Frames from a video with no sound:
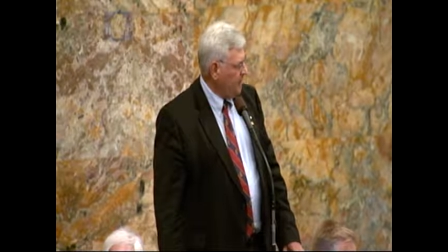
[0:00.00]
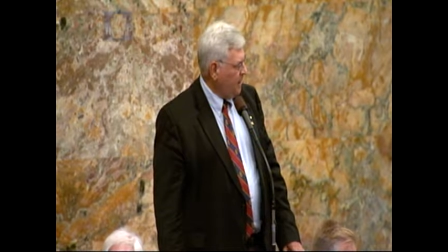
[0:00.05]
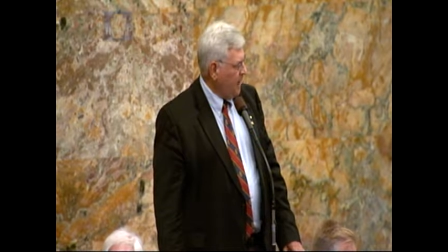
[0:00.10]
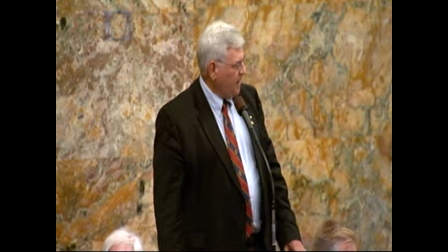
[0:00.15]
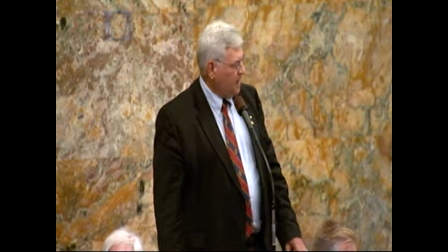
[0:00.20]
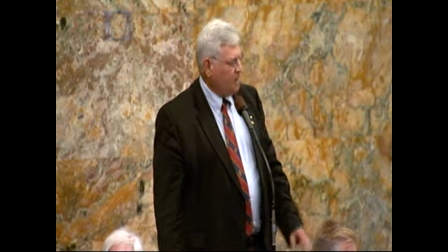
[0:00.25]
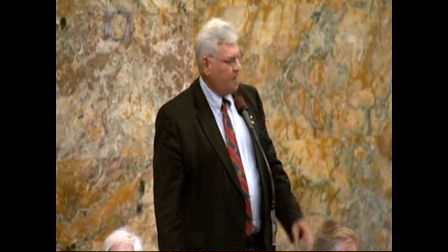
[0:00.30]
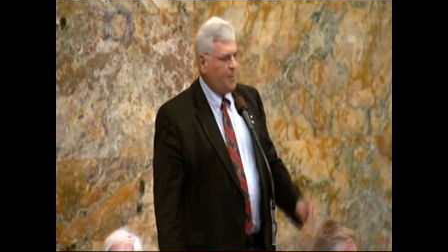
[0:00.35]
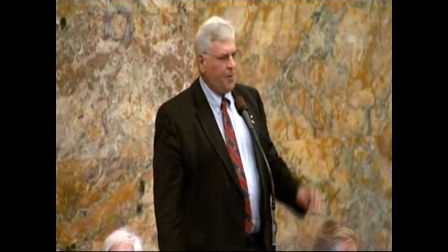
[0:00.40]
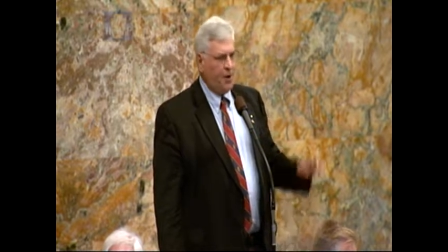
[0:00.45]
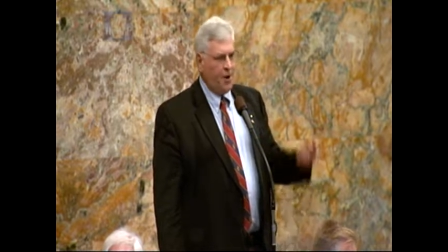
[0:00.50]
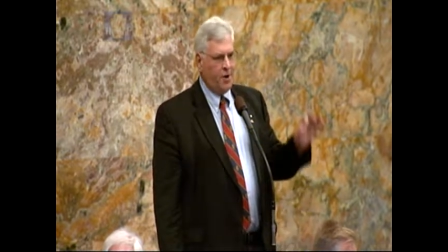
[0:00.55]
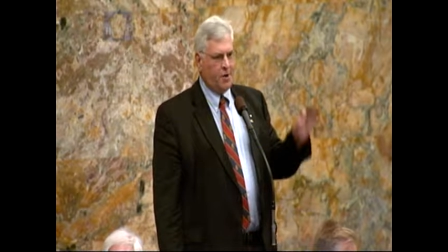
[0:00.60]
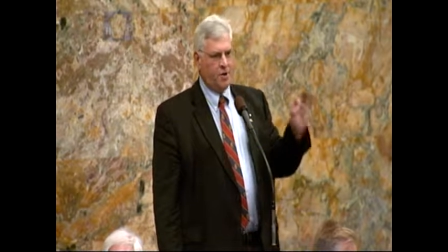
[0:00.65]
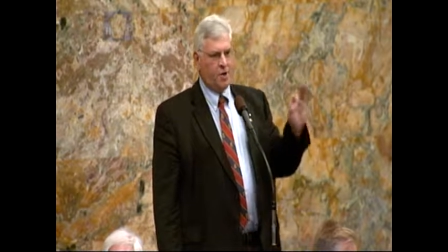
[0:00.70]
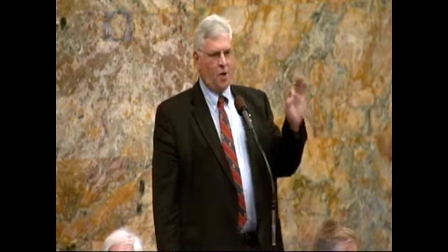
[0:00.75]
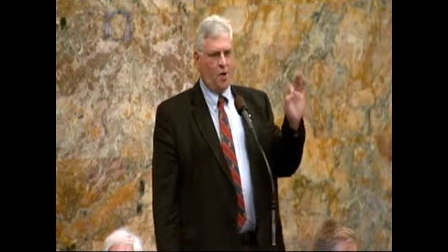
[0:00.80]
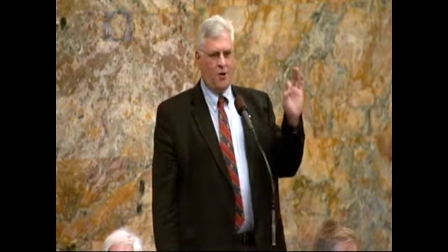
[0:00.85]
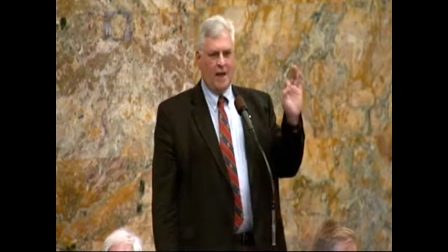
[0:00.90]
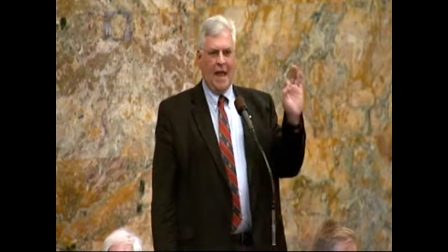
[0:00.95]
And the
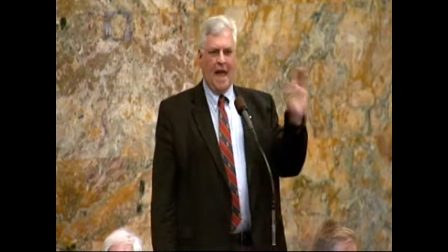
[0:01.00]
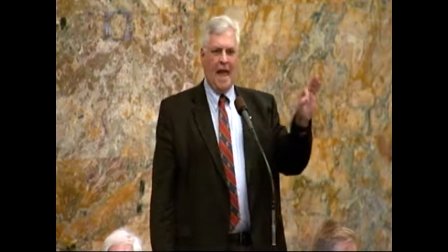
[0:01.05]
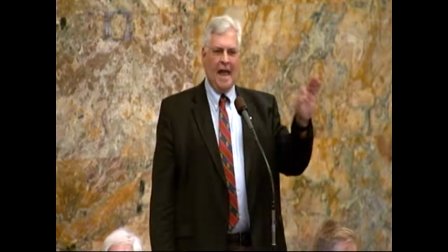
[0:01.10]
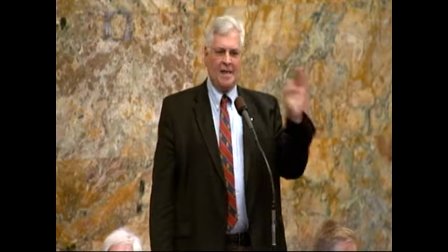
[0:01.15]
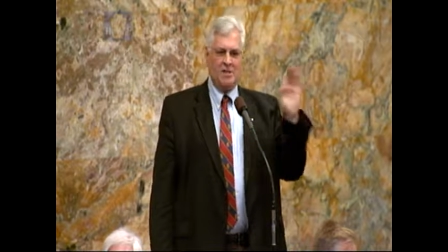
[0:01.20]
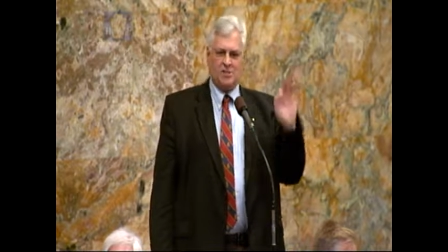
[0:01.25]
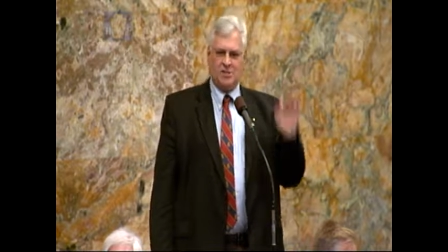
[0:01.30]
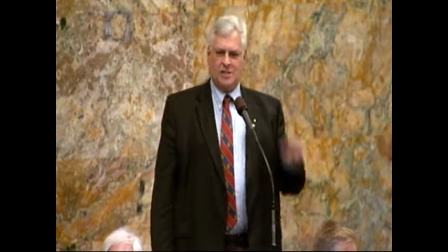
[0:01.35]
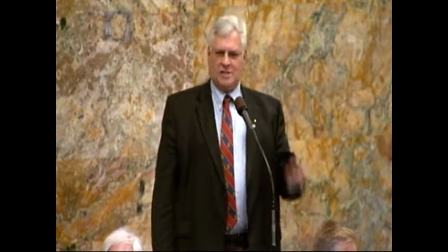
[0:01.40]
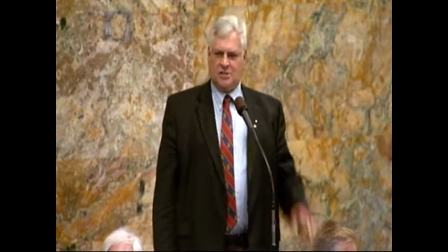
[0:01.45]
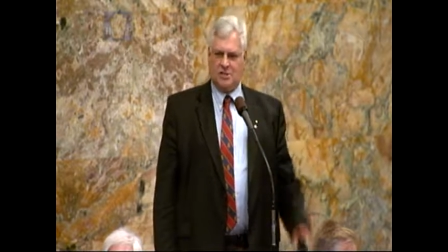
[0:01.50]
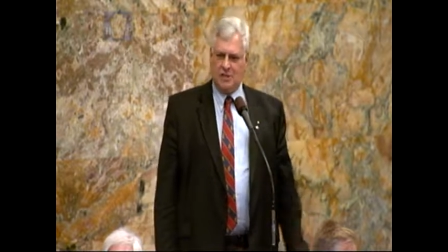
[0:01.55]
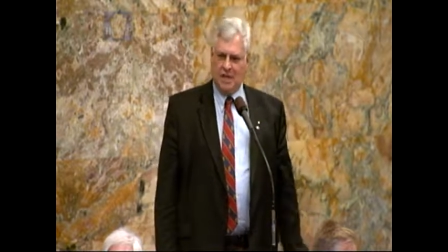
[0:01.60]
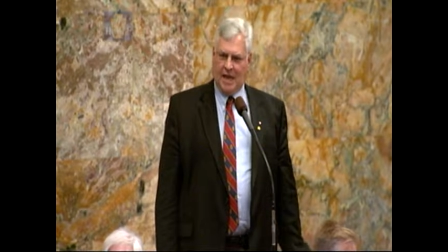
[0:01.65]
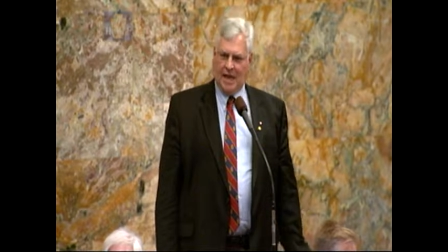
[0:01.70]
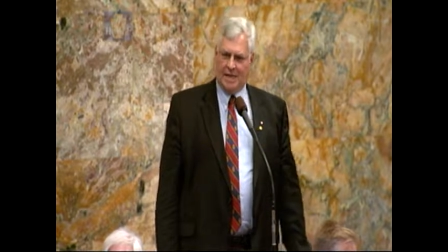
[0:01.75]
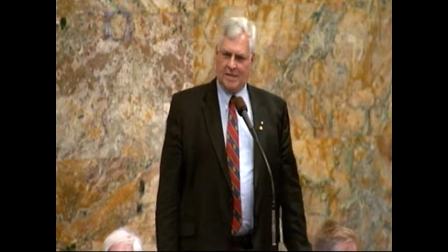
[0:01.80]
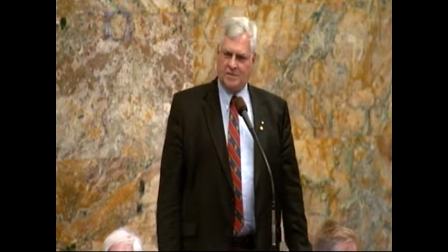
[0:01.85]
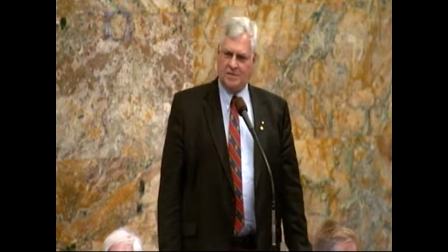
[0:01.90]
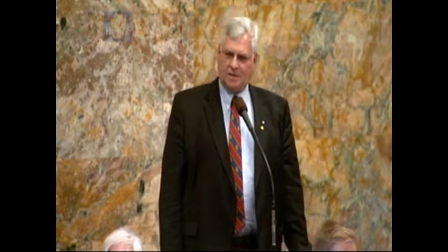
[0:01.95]
Perc note actually
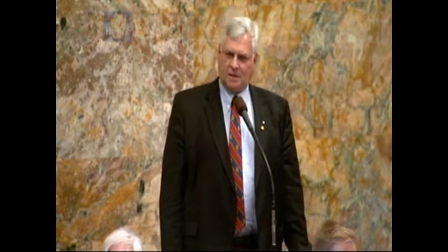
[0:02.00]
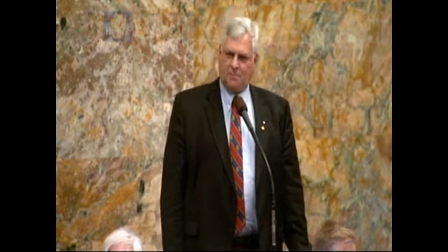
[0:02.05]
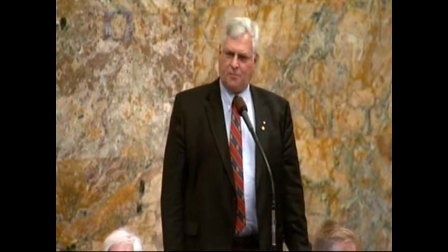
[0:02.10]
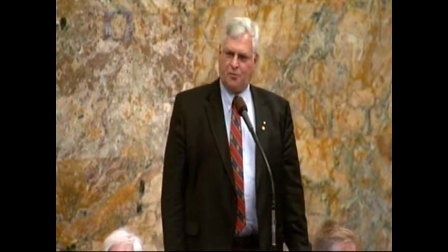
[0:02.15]
says the